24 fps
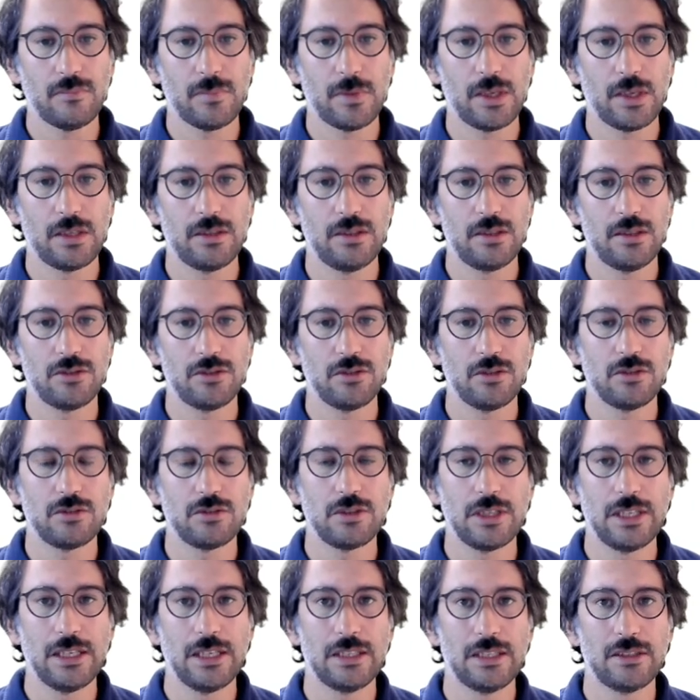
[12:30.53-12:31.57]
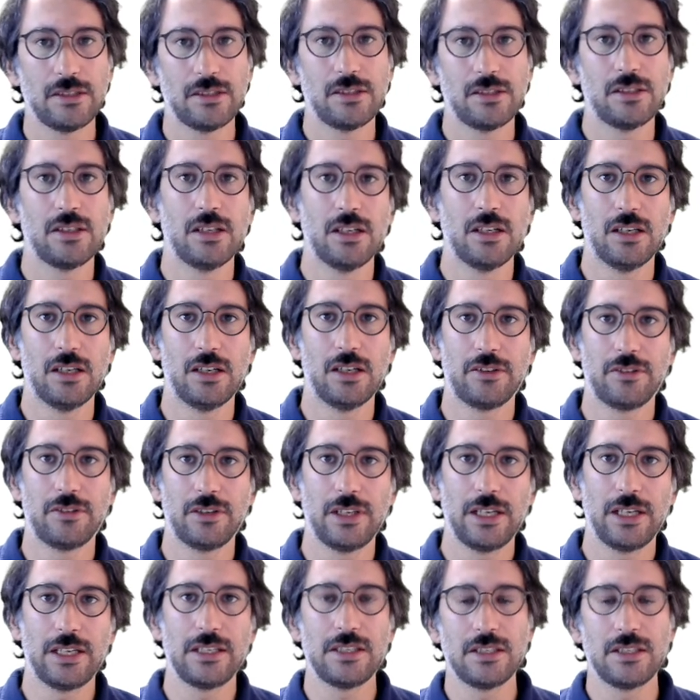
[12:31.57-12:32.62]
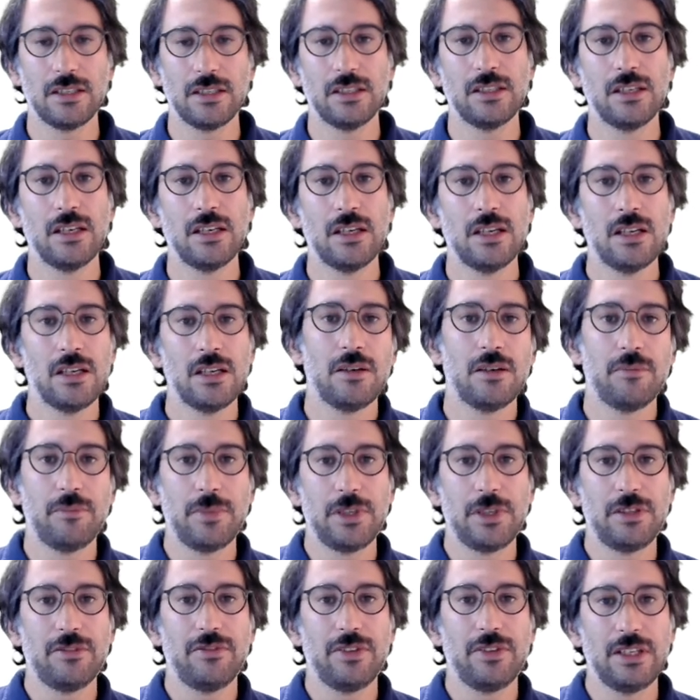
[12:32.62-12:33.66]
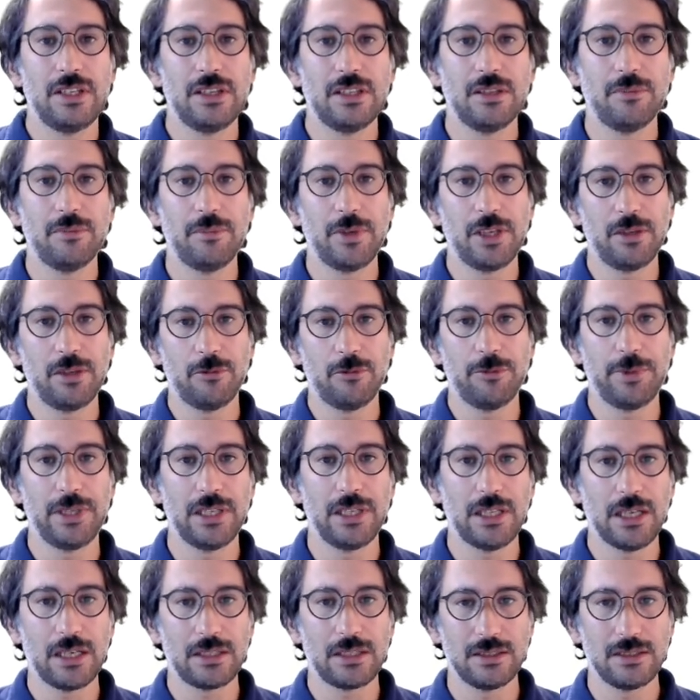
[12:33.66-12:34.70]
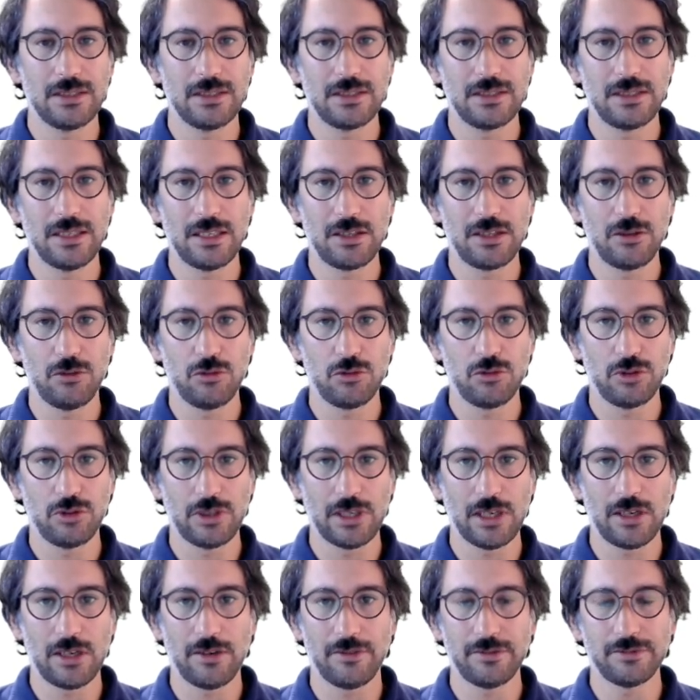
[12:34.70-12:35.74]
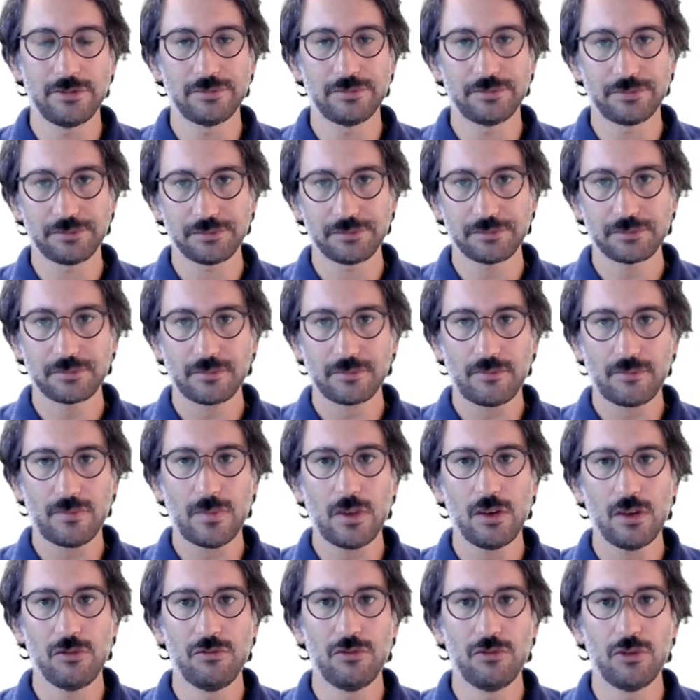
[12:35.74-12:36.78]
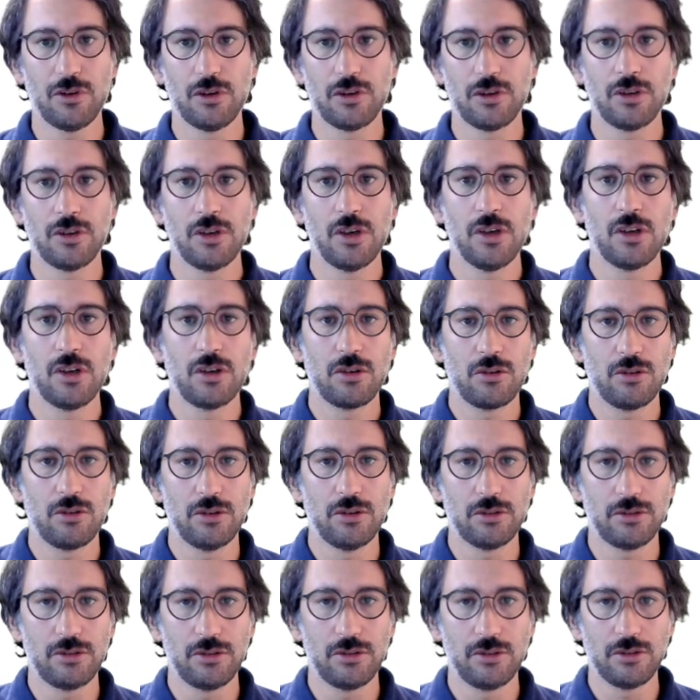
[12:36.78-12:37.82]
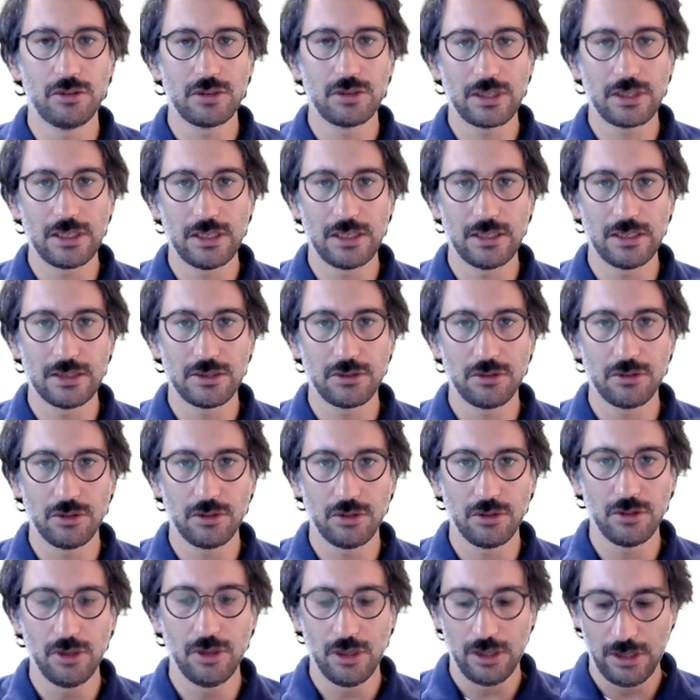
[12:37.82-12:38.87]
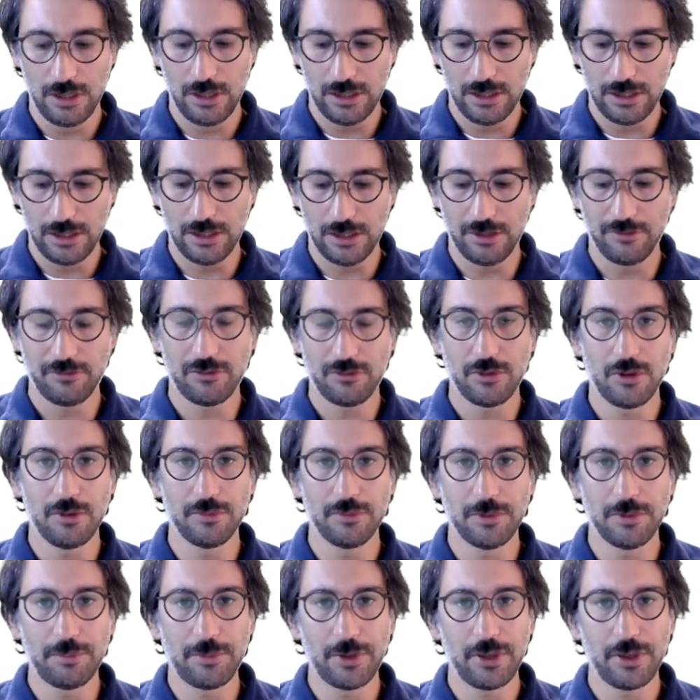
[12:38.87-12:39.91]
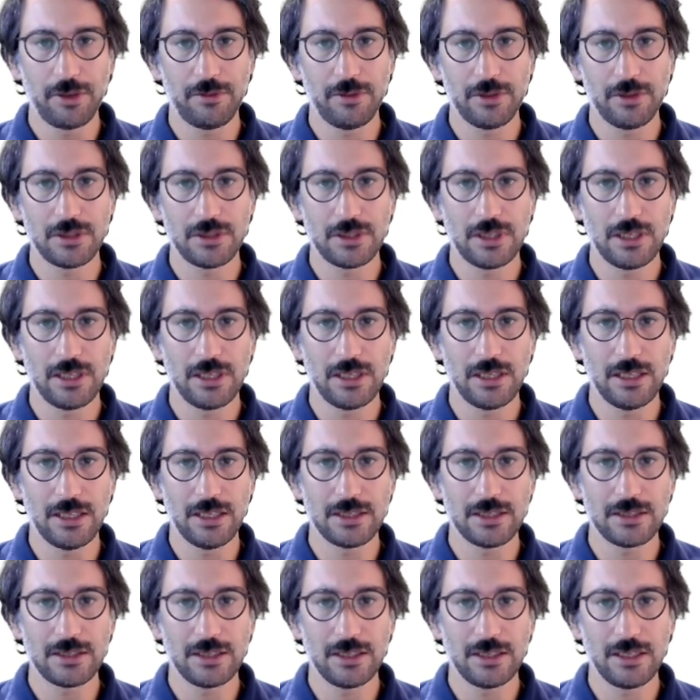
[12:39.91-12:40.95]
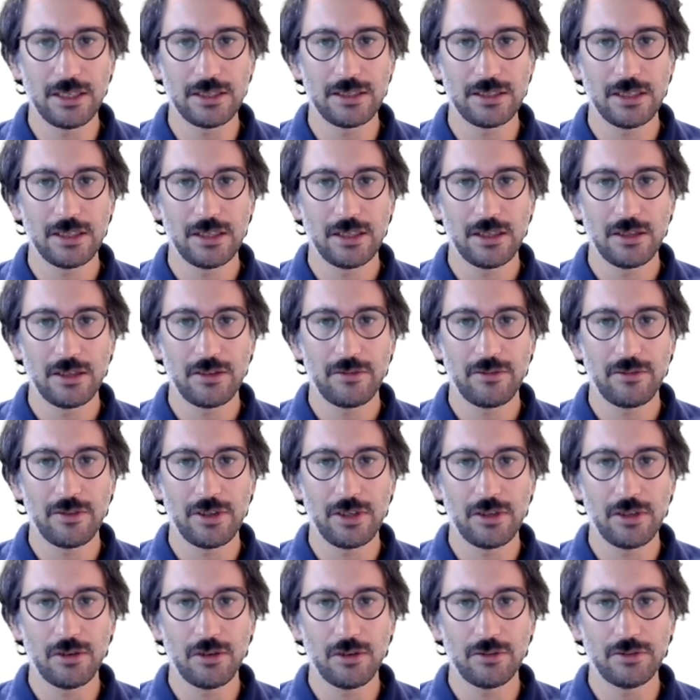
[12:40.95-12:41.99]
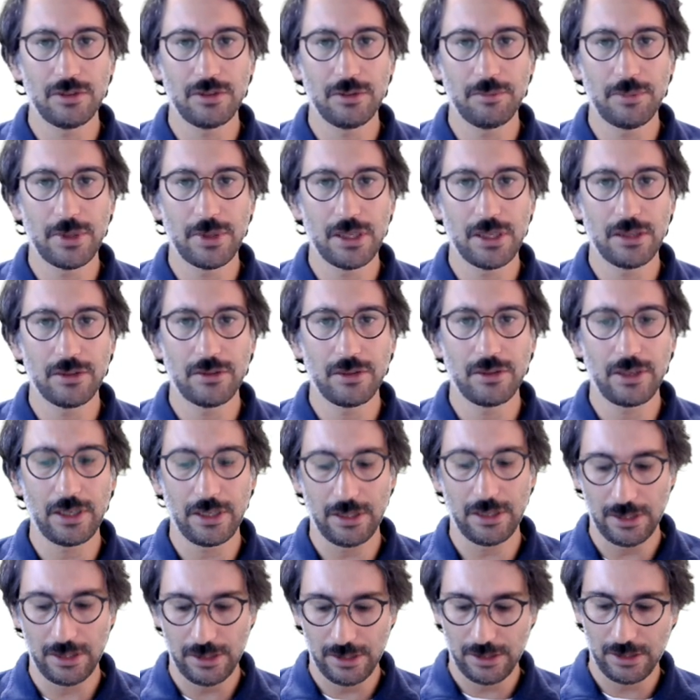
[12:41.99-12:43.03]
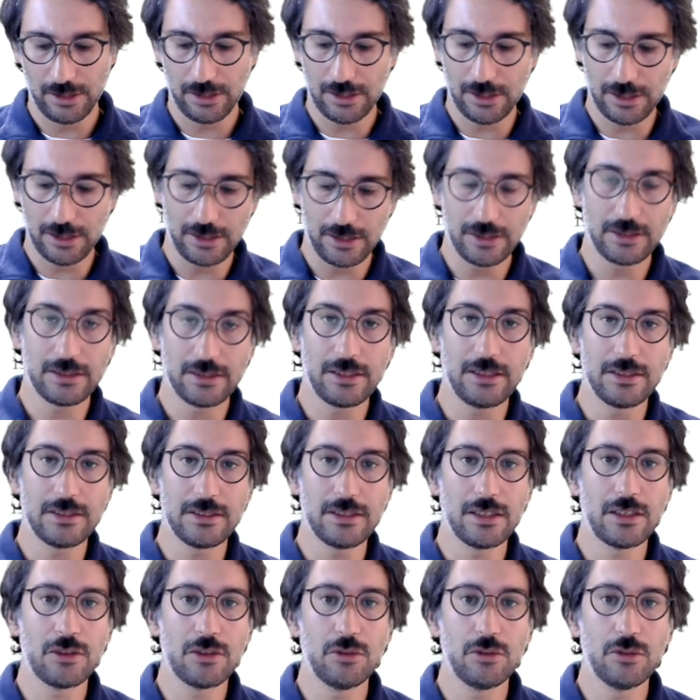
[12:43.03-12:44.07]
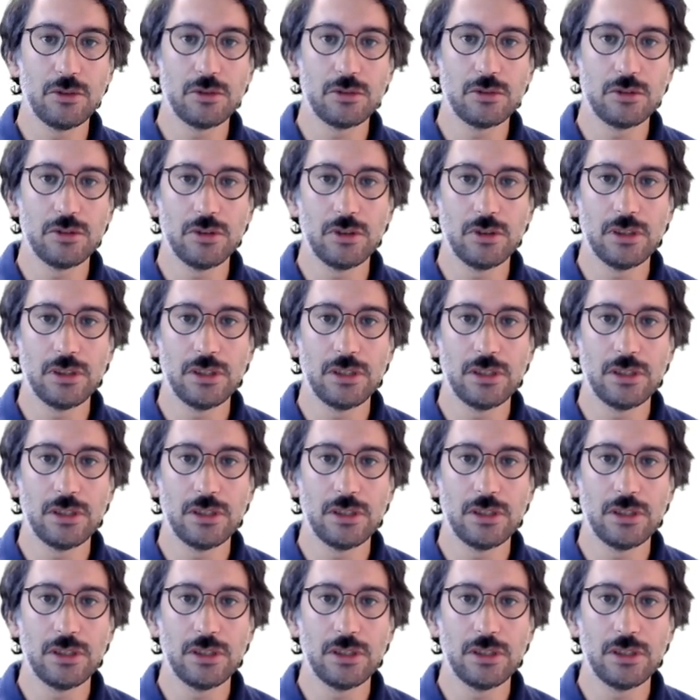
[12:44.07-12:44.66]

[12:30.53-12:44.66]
There's also another relation between the minimum inductance that you should have for continuous current. So from the previous slide, we know the boundary current is equal to